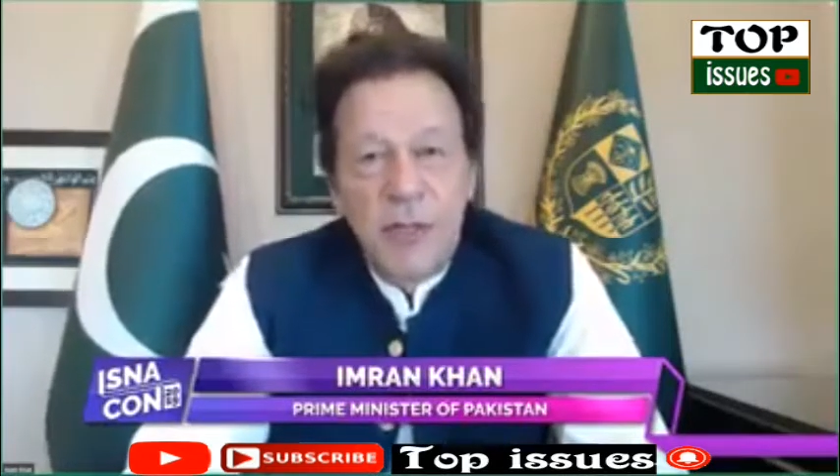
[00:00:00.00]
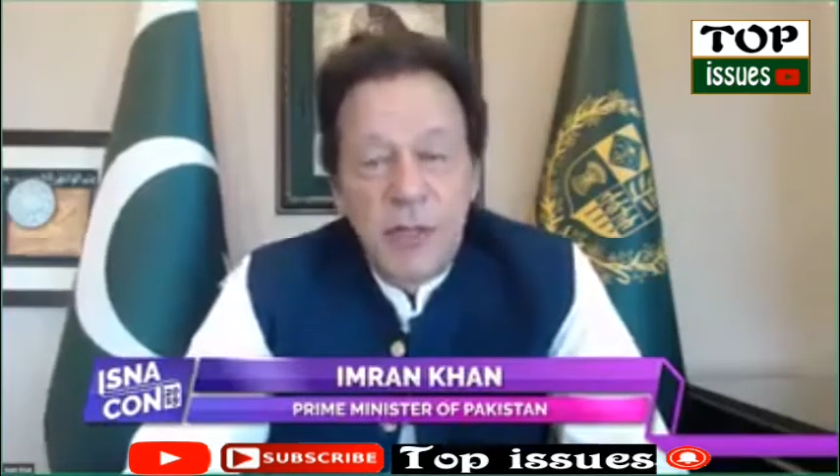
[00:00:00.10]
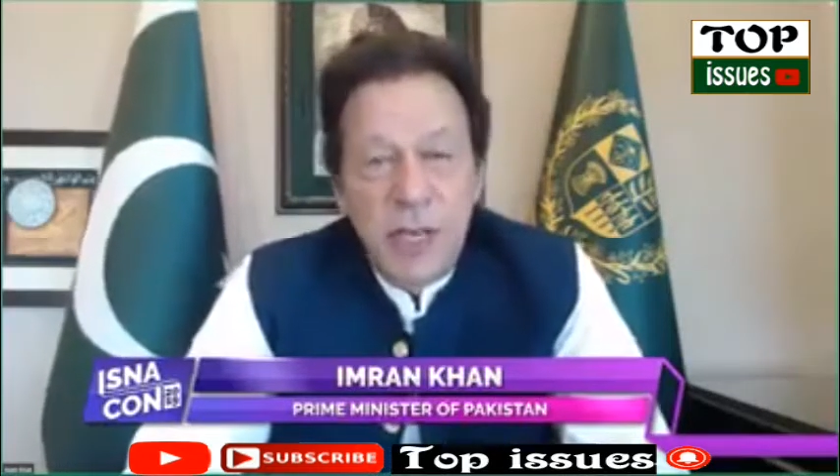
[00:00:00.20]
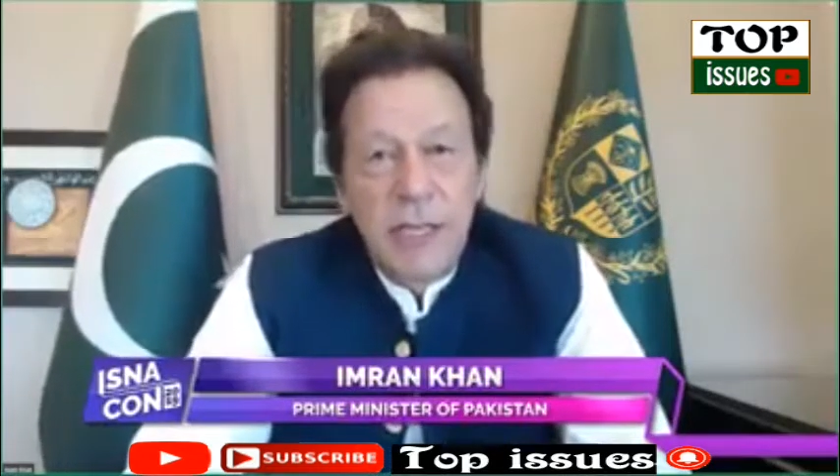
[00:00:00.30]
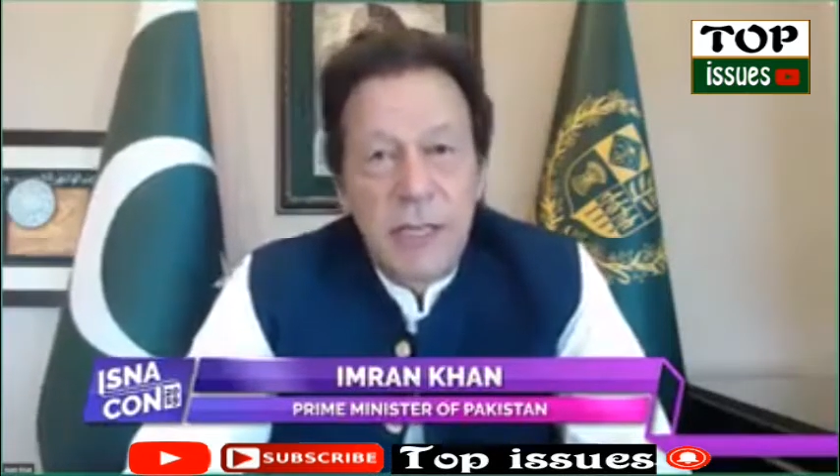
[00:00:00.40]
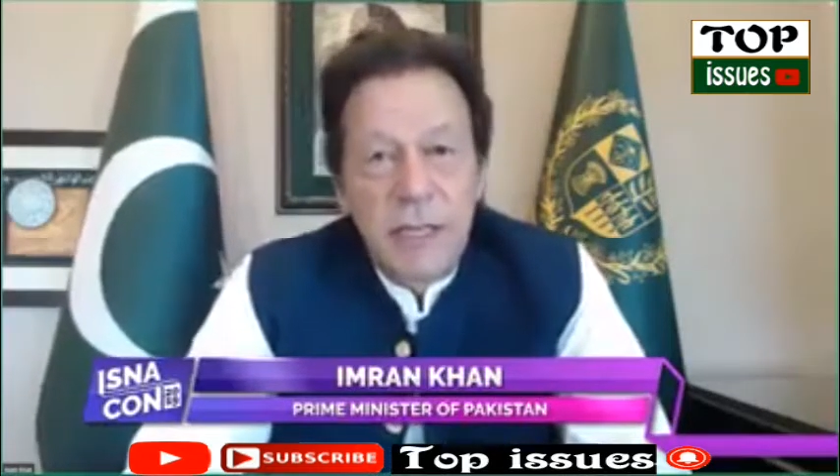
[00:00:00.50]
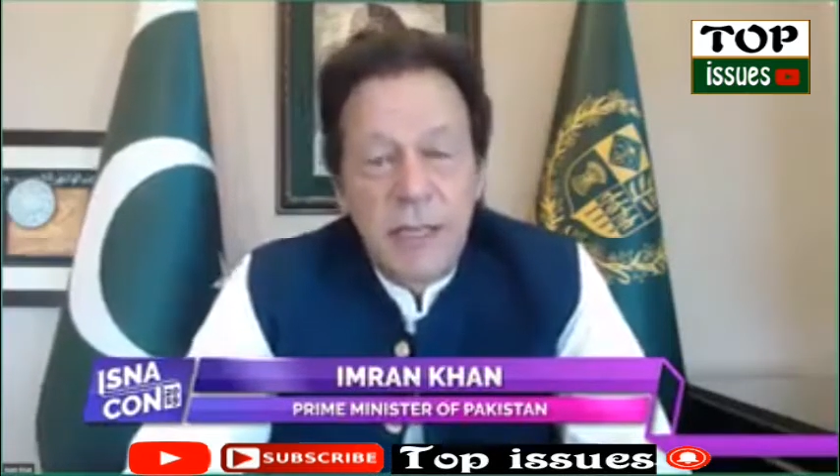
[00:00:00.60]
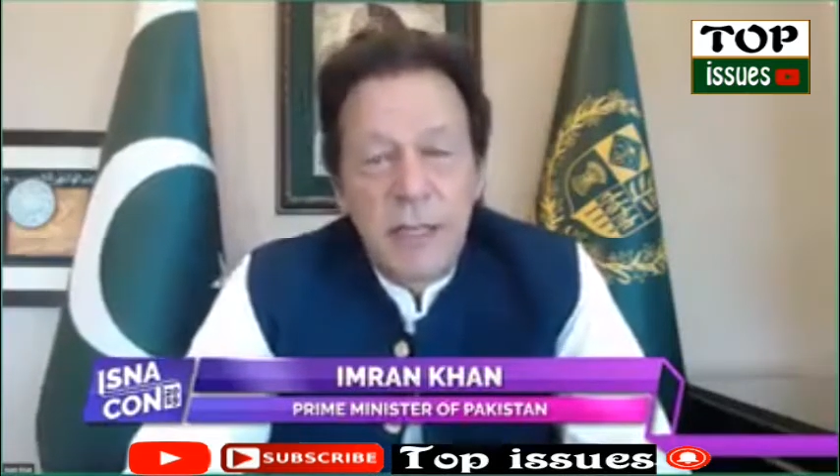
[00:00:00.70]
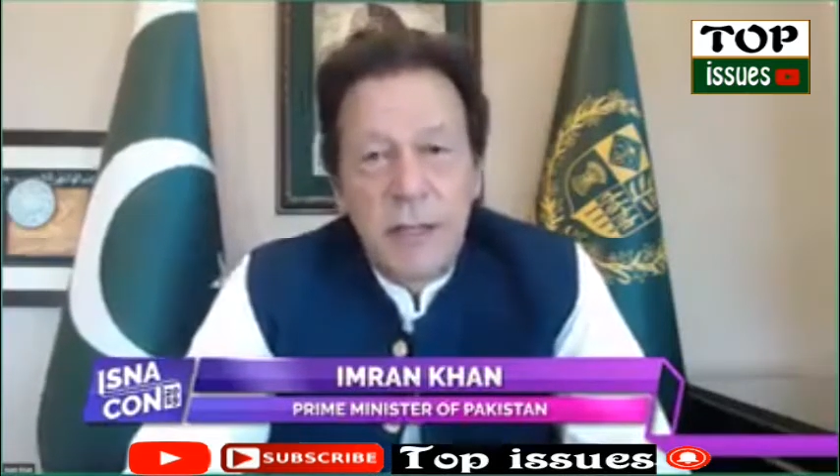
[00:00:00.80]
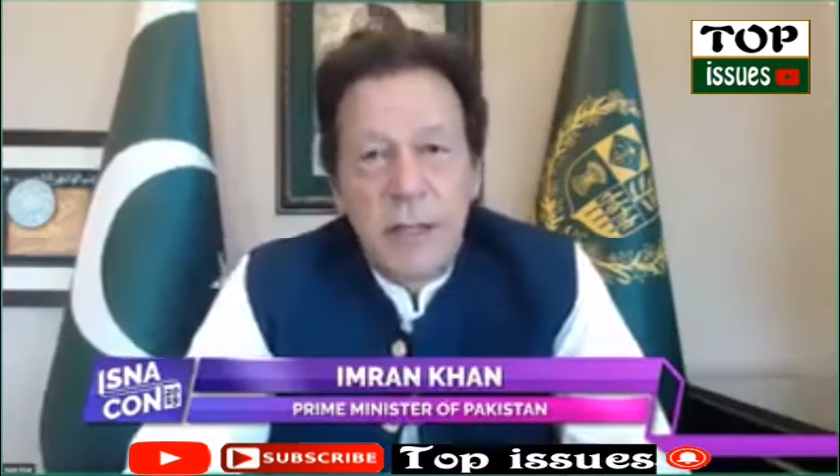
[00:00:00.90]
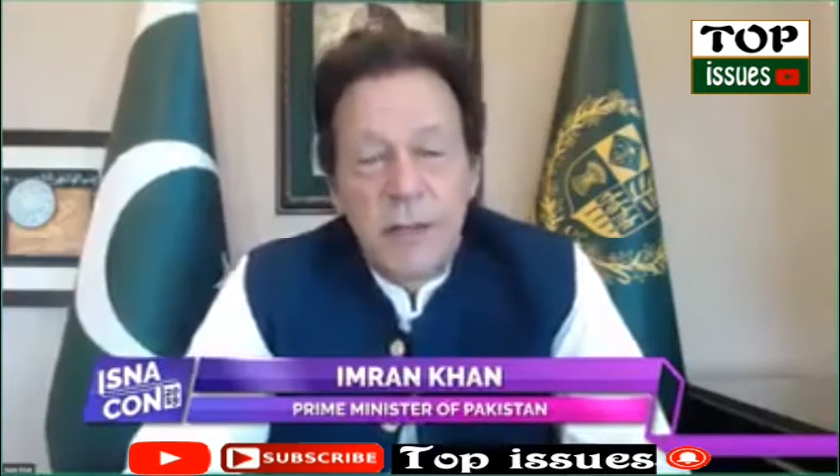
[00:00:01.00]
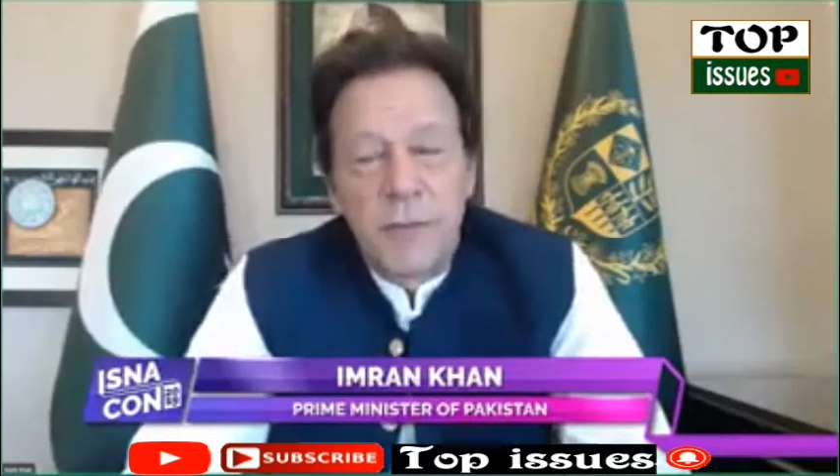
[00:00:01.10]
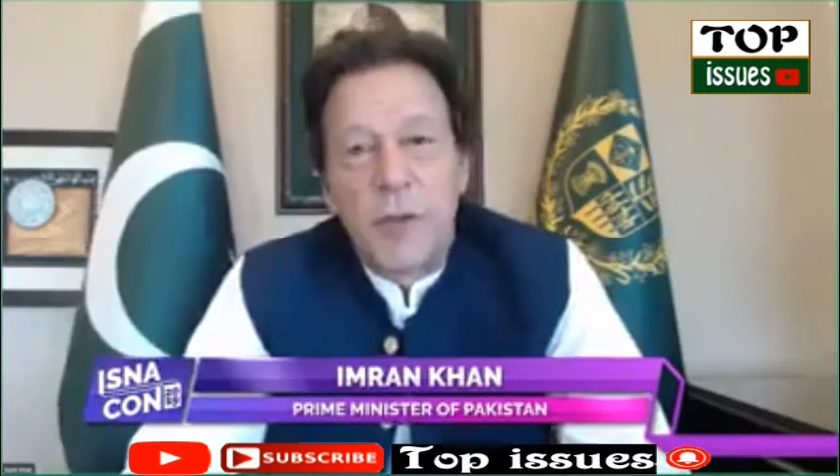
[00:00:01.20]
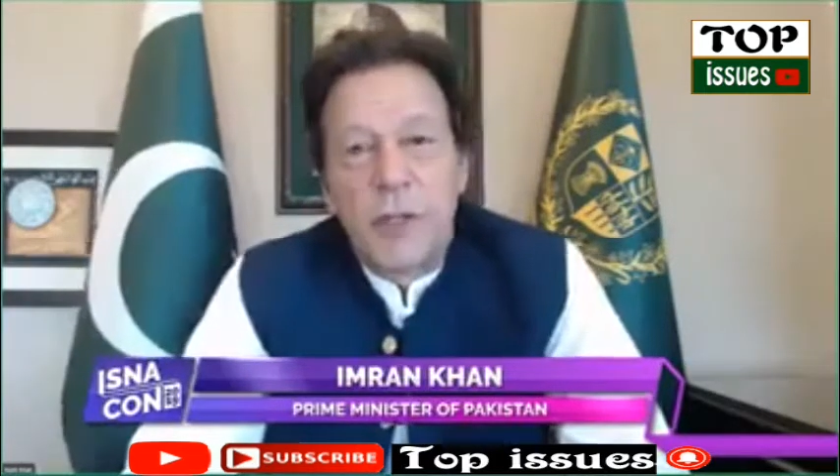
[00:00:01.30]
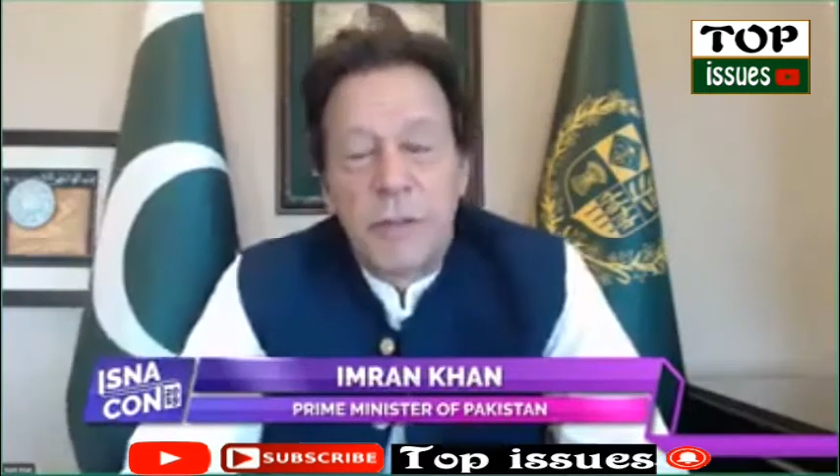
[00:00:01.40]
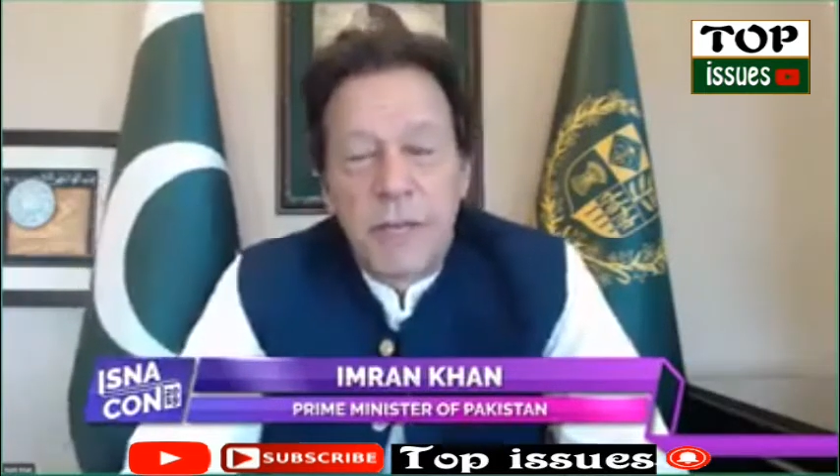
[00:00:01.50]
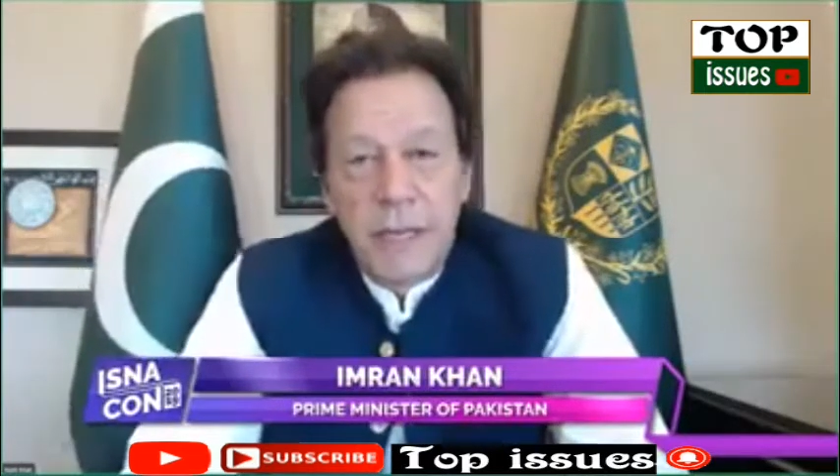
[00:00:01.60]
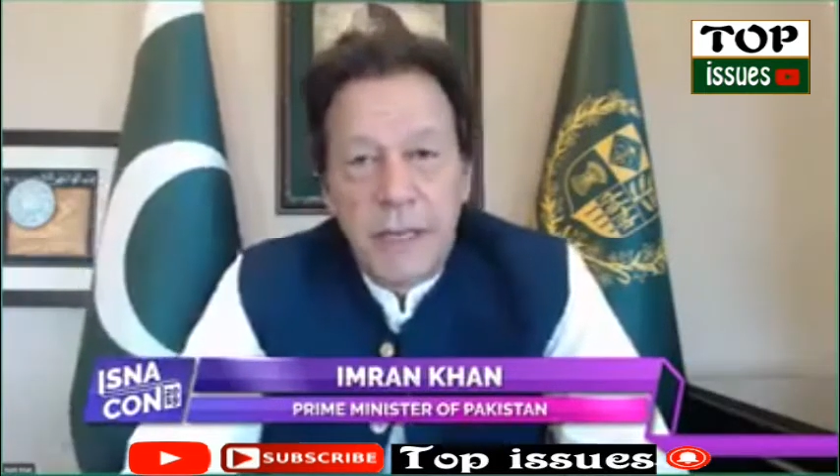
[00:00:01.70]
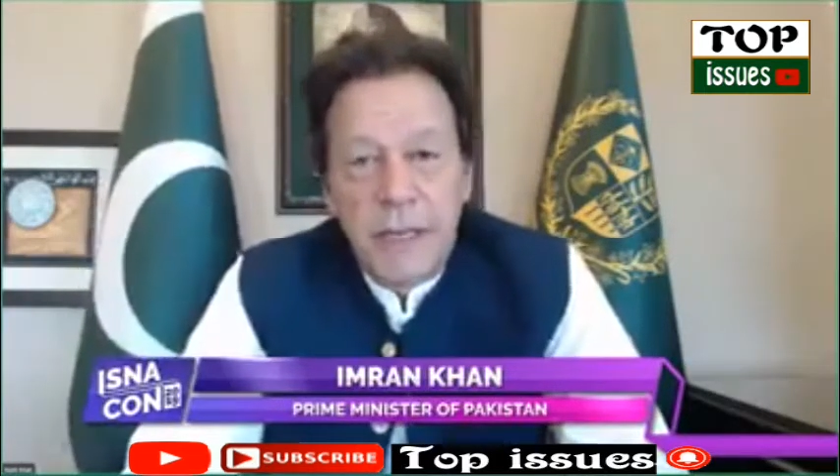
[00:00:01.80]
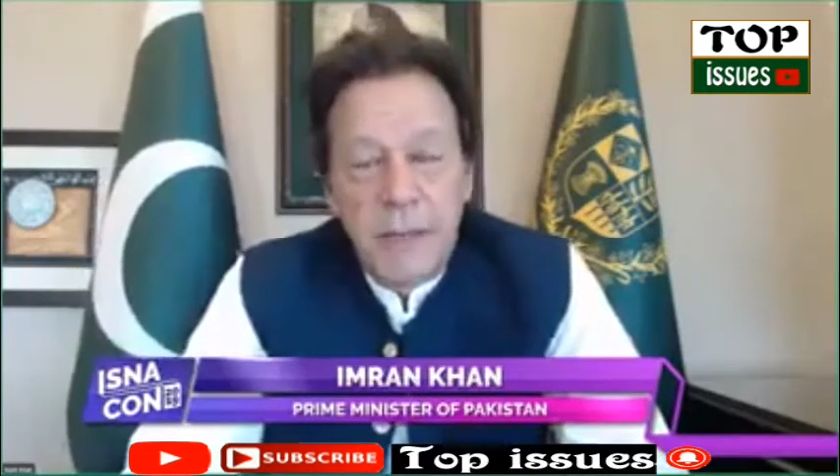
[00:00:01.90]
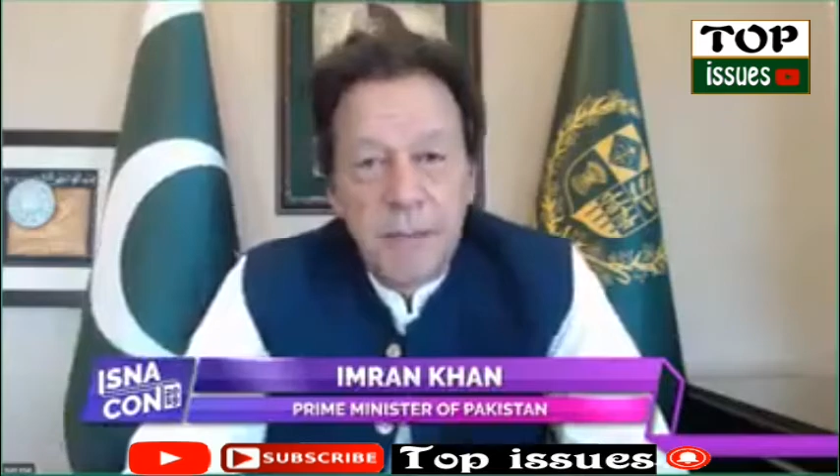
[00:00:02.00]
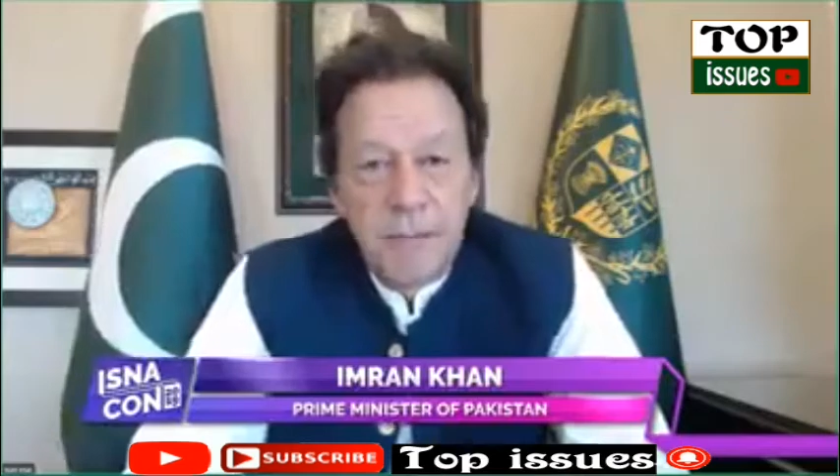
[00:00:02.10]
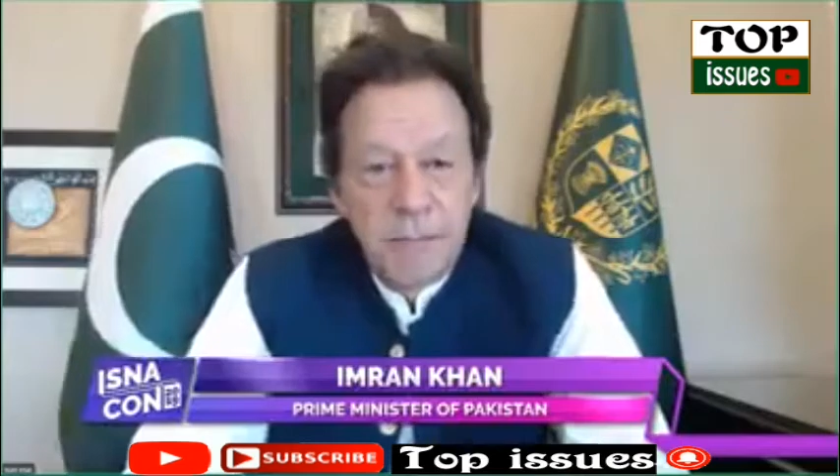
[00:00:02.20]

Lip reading: Society of North America